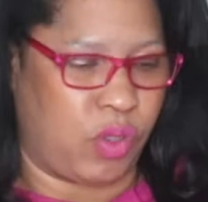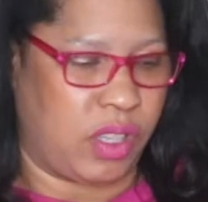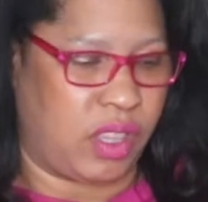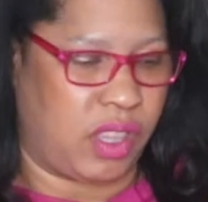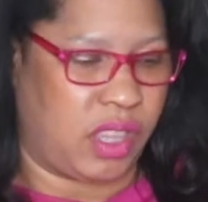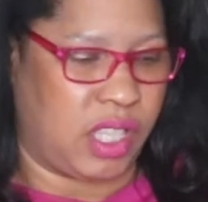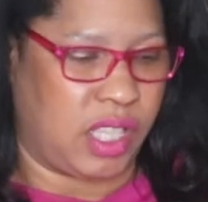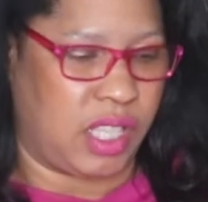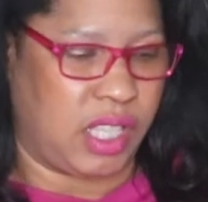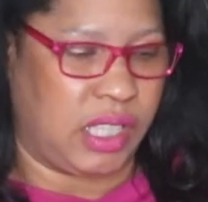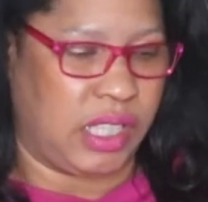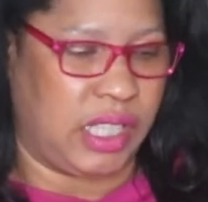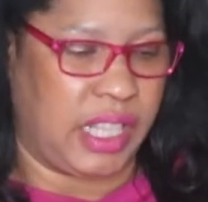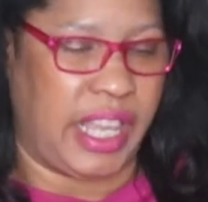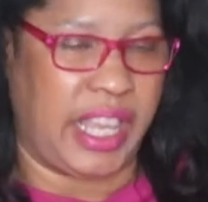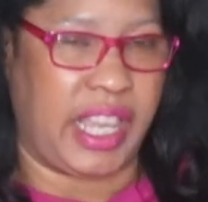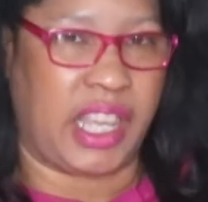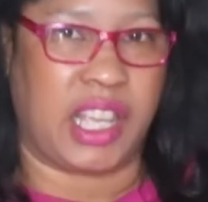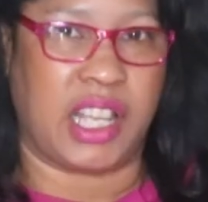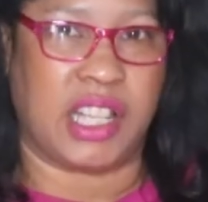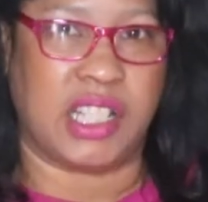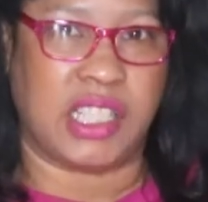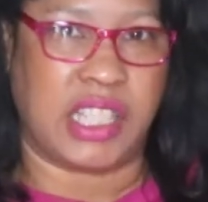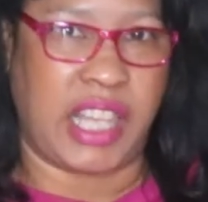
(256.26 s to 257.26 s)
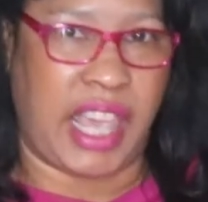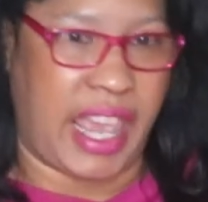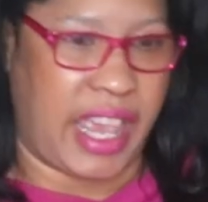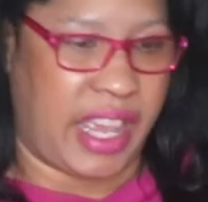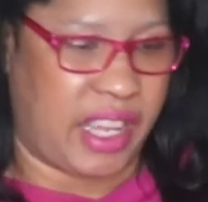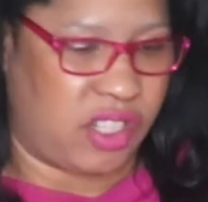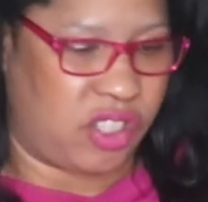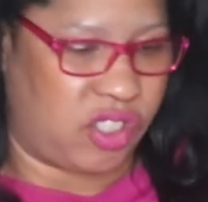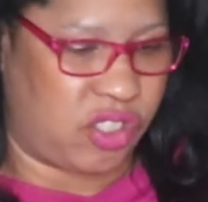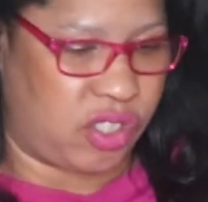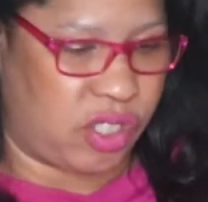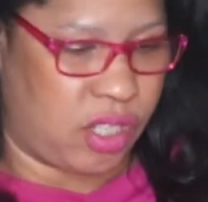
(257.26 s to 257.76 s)
the leg
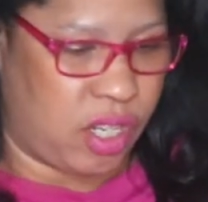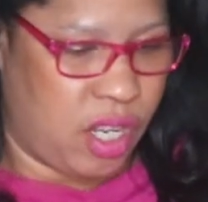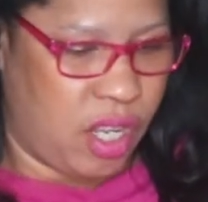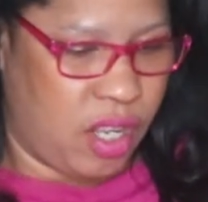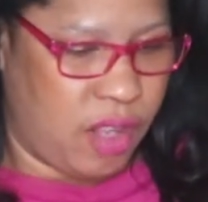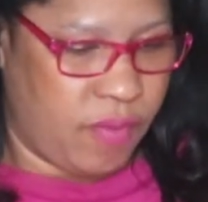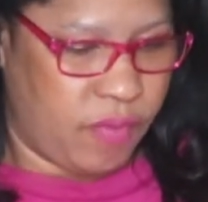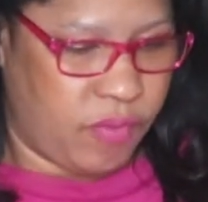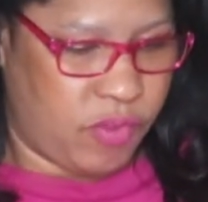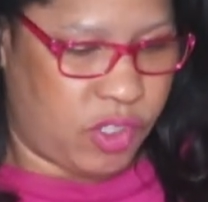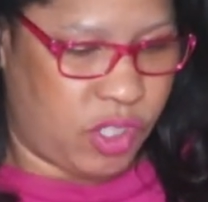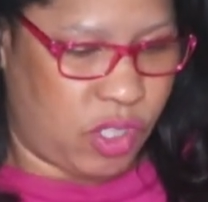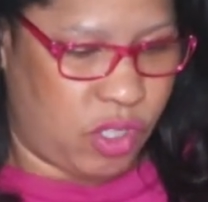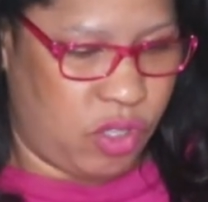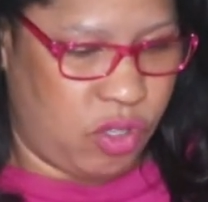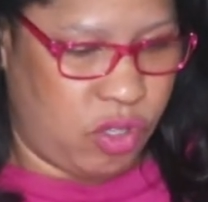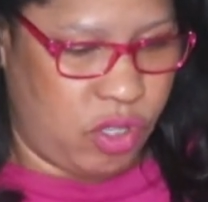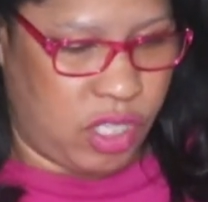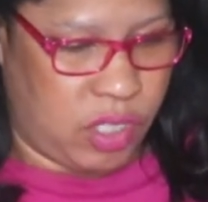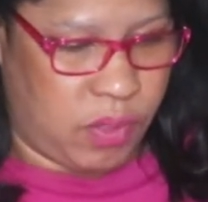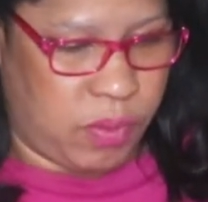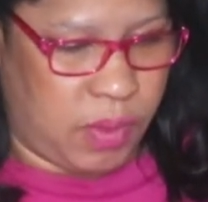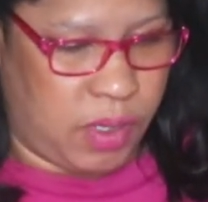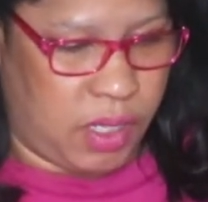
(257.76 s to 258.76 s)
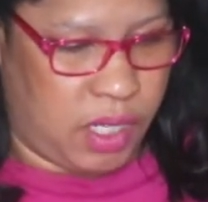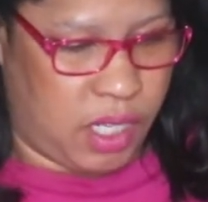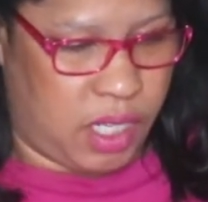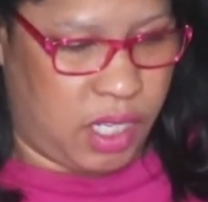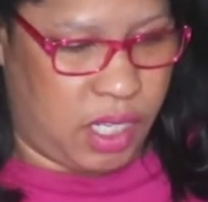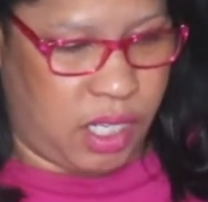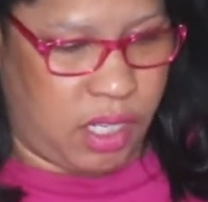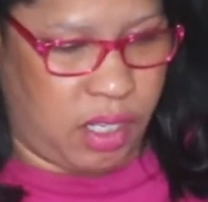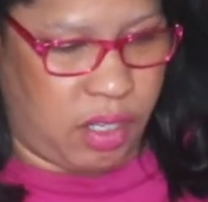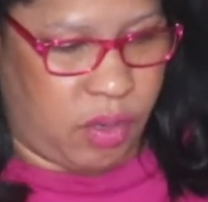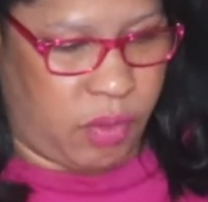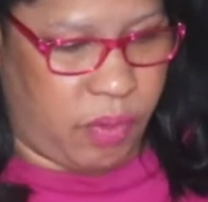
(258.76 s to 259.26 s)
attached. So you just want to
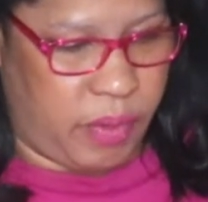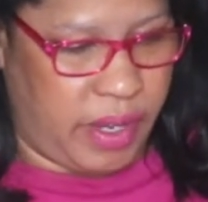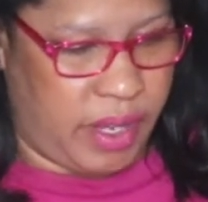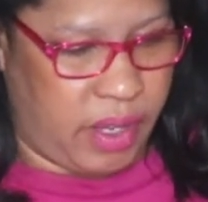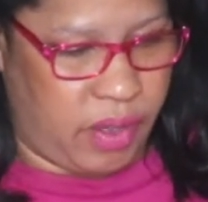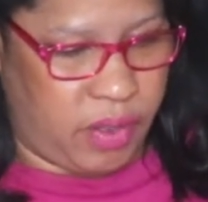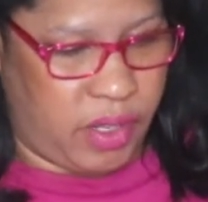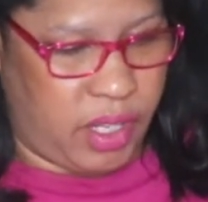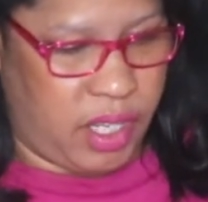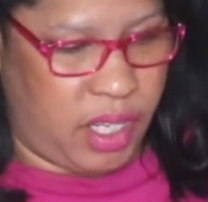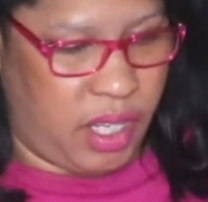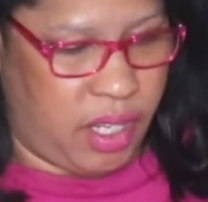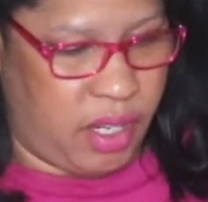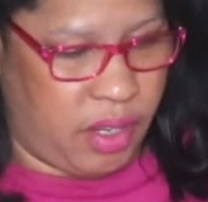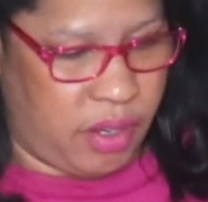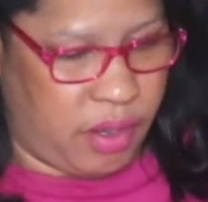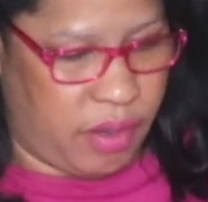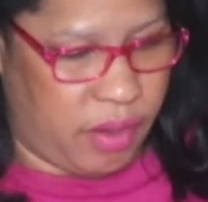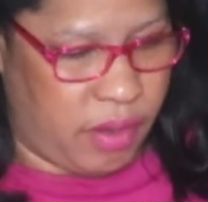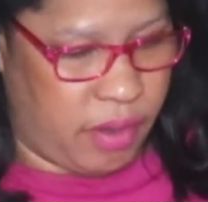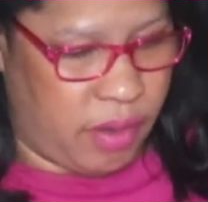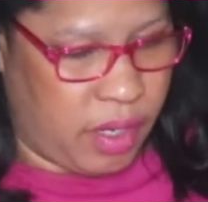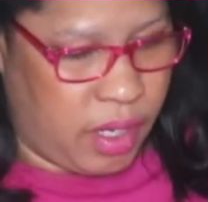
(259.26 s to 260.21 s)
cut around here,